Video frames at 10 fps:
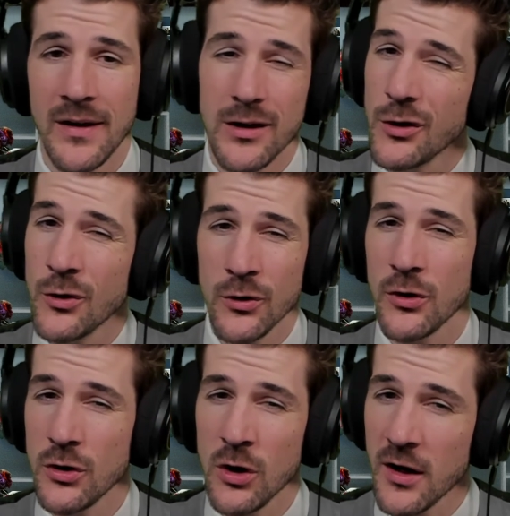you're
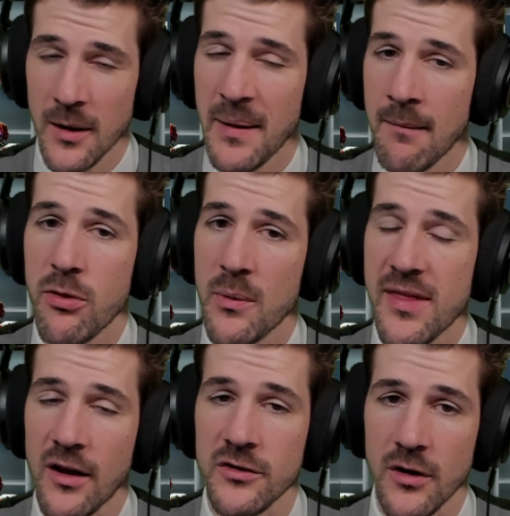not going to pay him
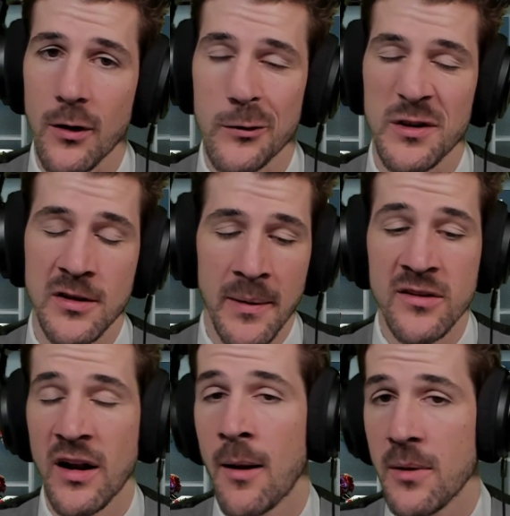$3,000. It depends
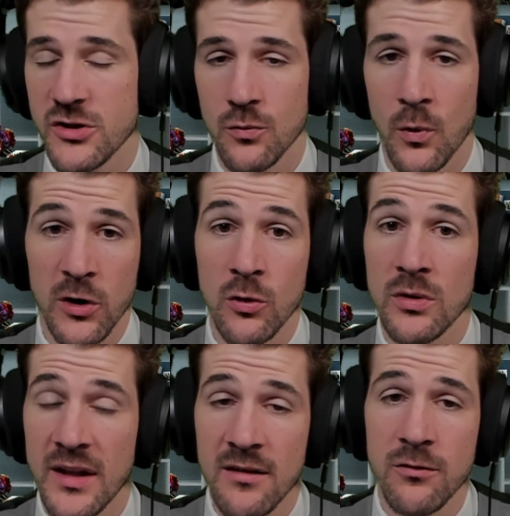on how much where you
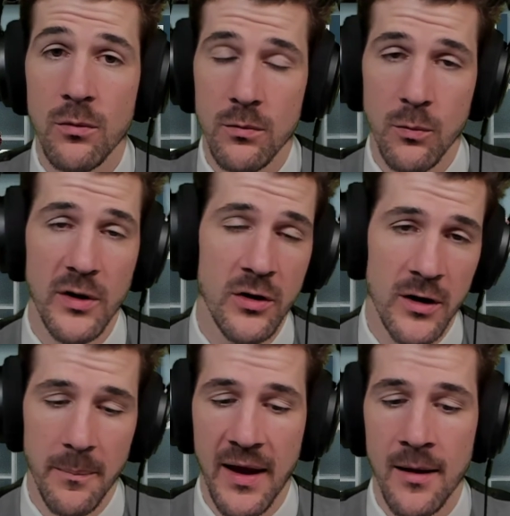live, what you're
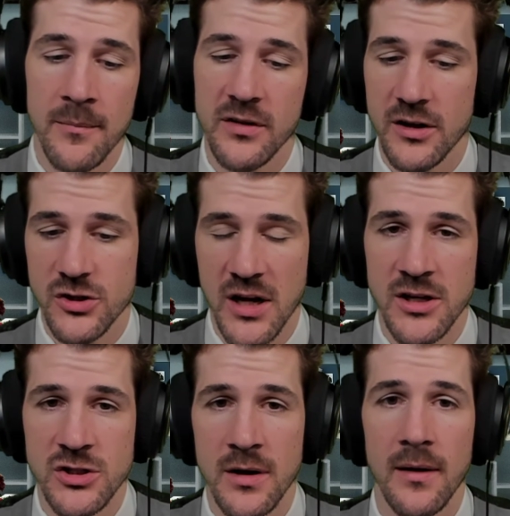going to pay him is going to
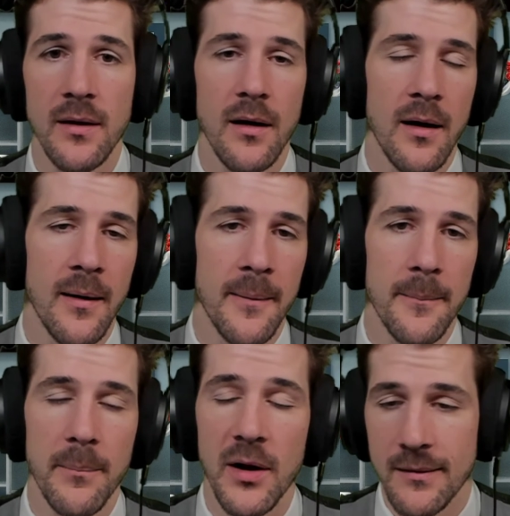change.
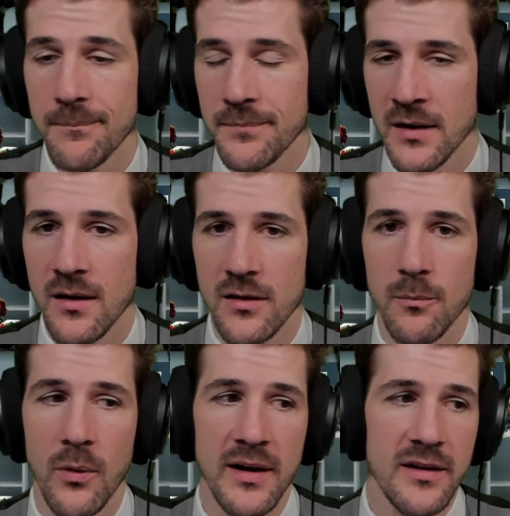But the
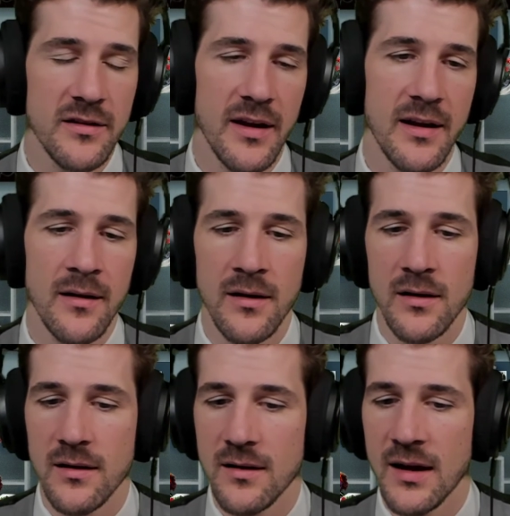point is like
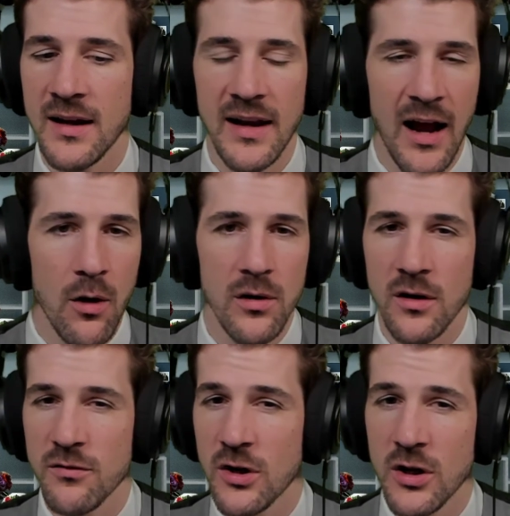getting an hour
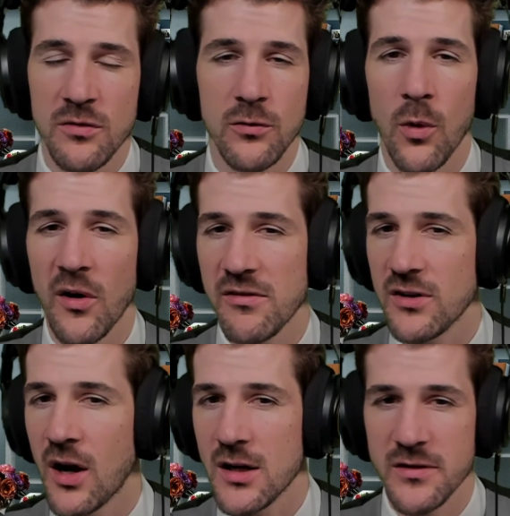of good quality
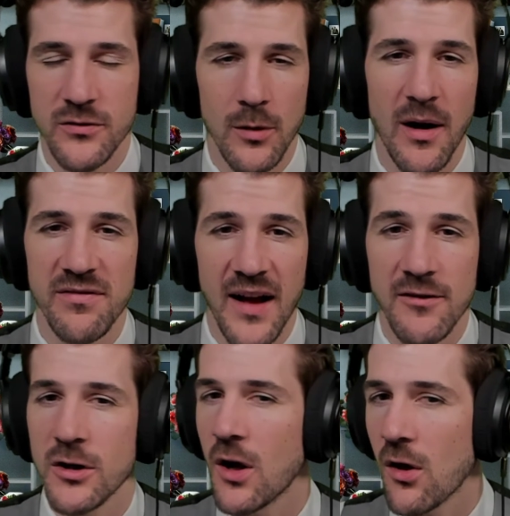photography for about
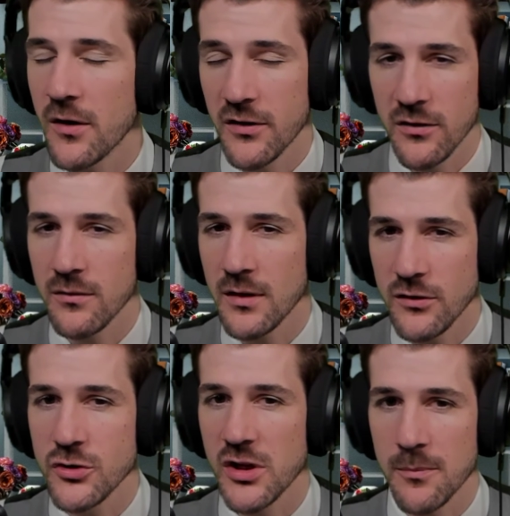$500 is
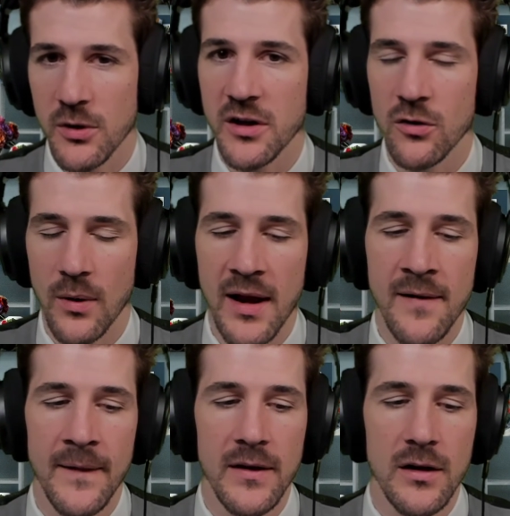usually a pretty good rate.
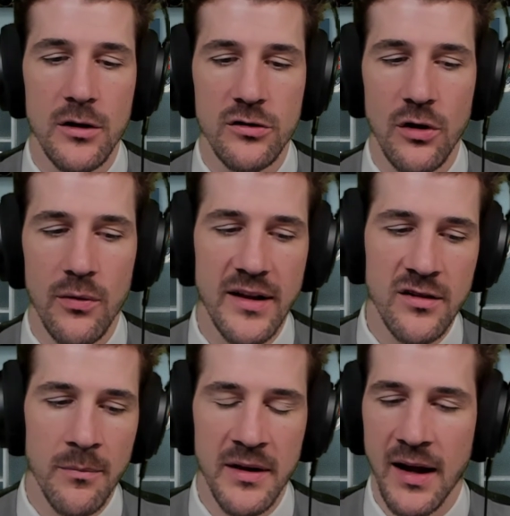So that's
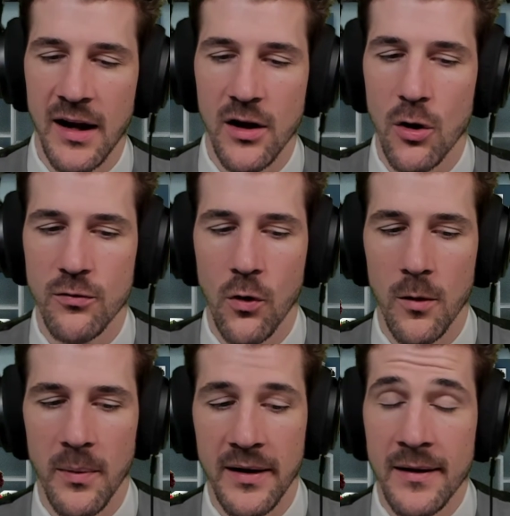something to kind of go for,
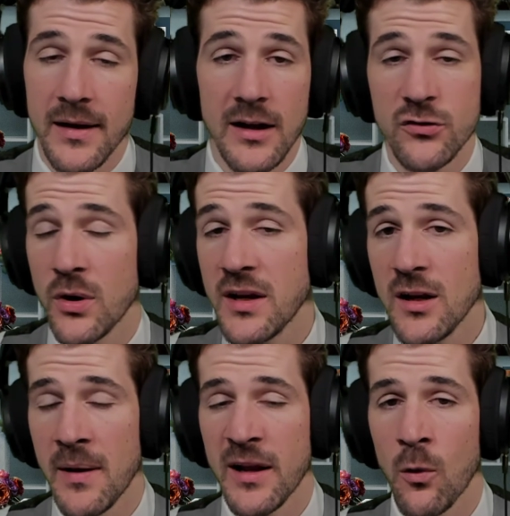but it's tricky
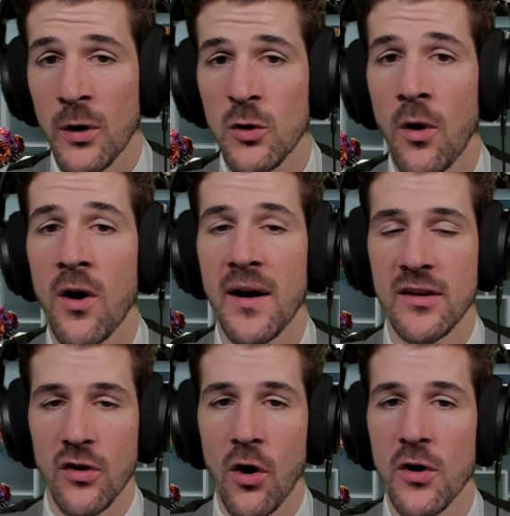depending on where you are, and
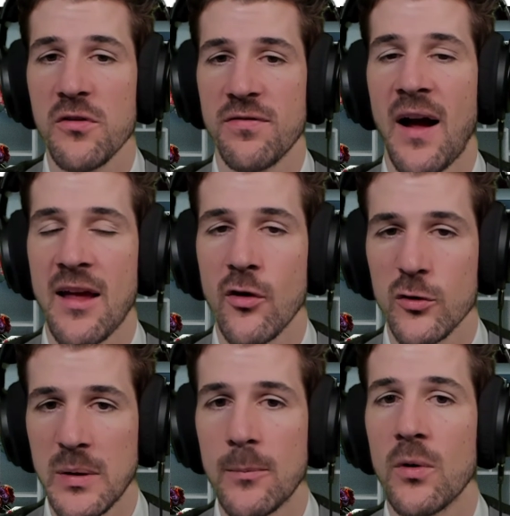it's hard to find those
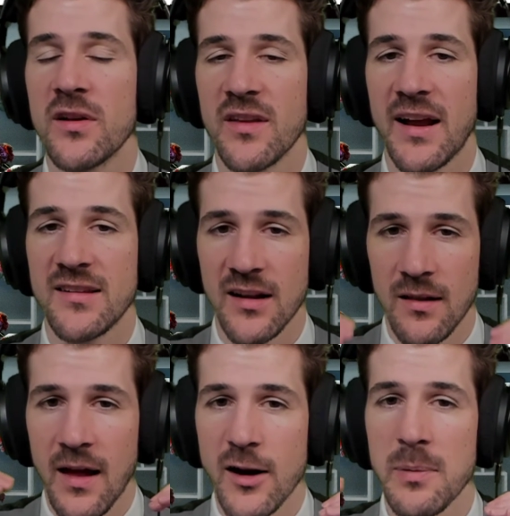people because, like I said, a
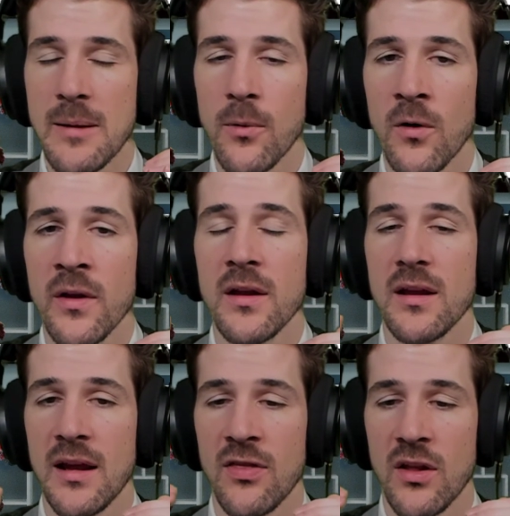lot of people
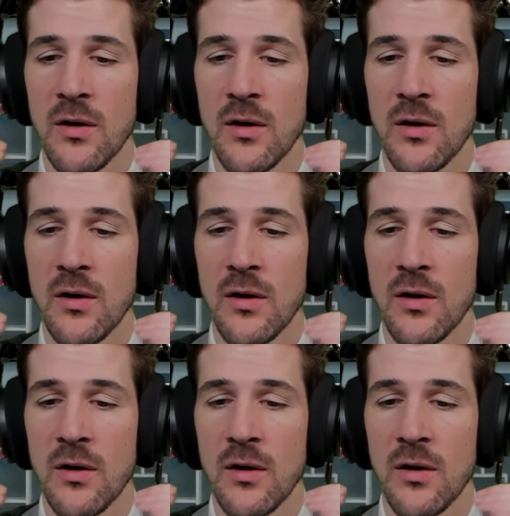in the